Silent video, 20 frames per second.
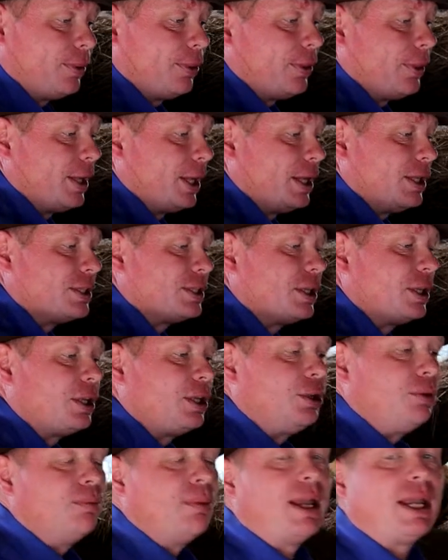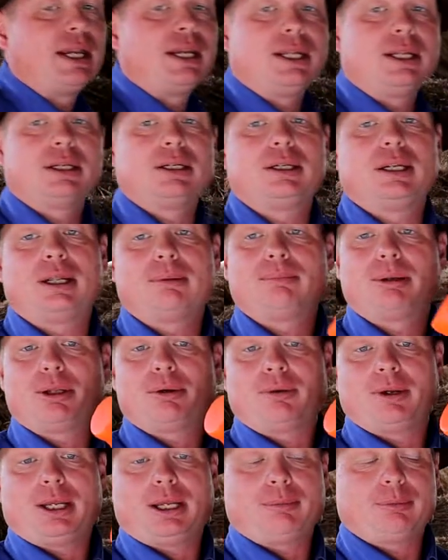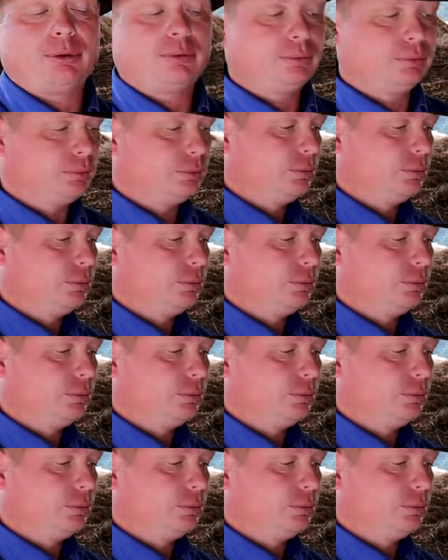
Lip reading: of things. You may need a dead blow hammer,